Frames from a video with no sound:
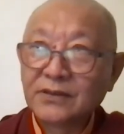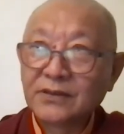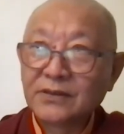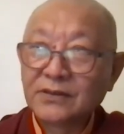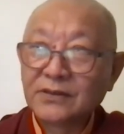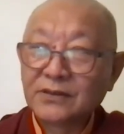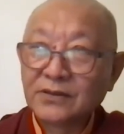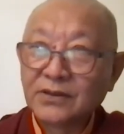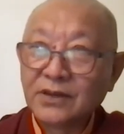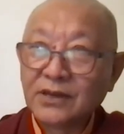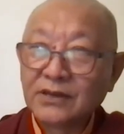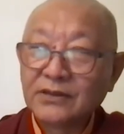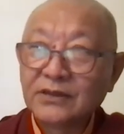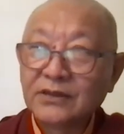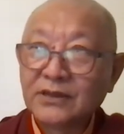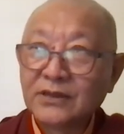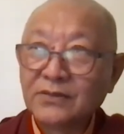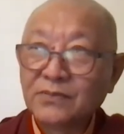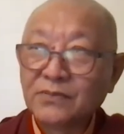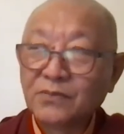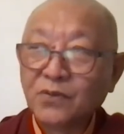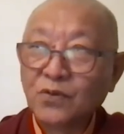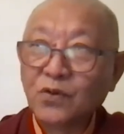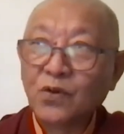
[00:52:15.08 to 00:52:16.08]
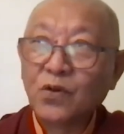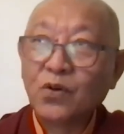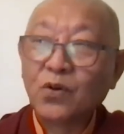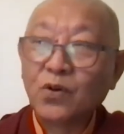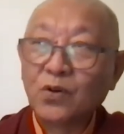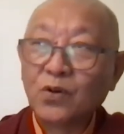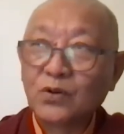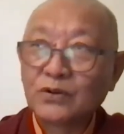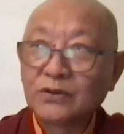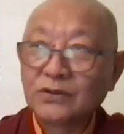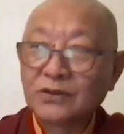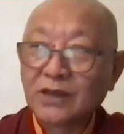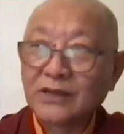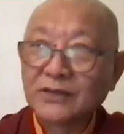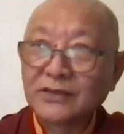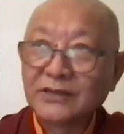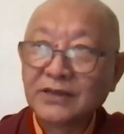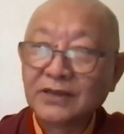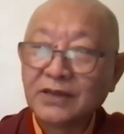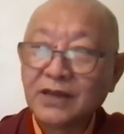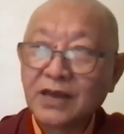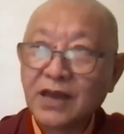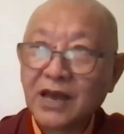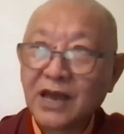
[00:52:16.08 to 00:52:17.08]
nothing more,
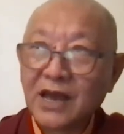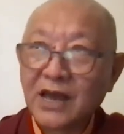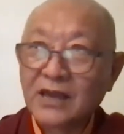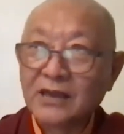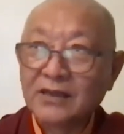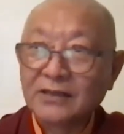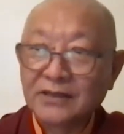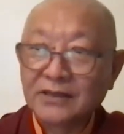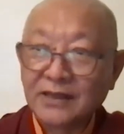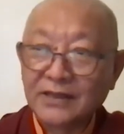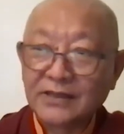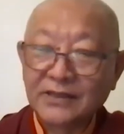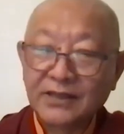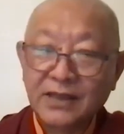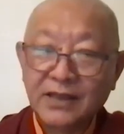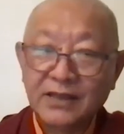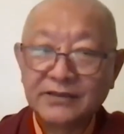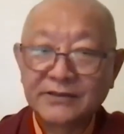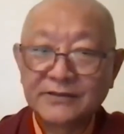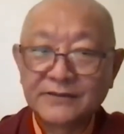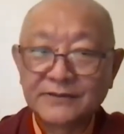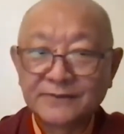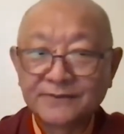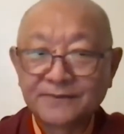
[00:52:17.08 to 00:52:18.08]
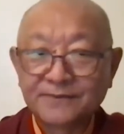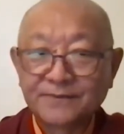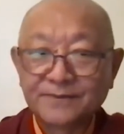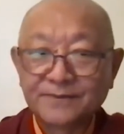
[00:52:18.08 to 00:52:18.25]
nothing higher than that.